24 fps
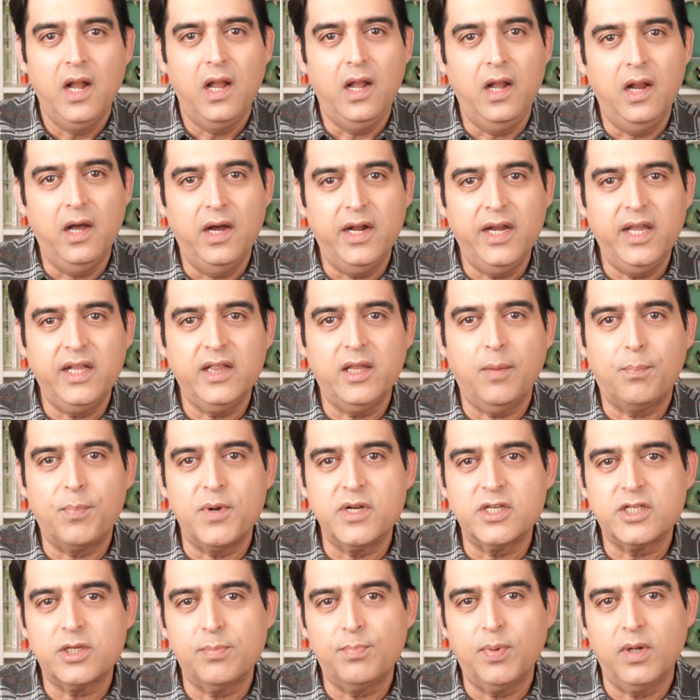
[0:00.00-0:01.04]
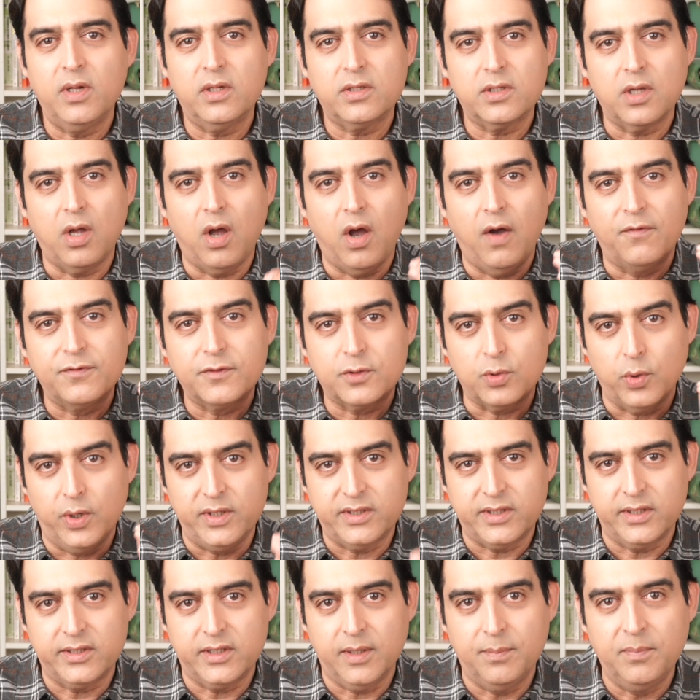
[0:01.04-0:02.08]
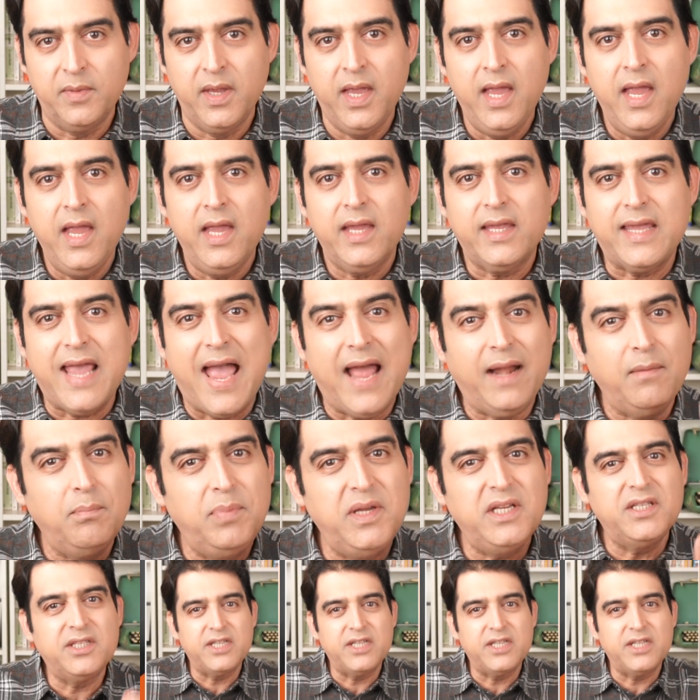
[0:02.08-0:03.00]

Learning the principles of Stoicism can be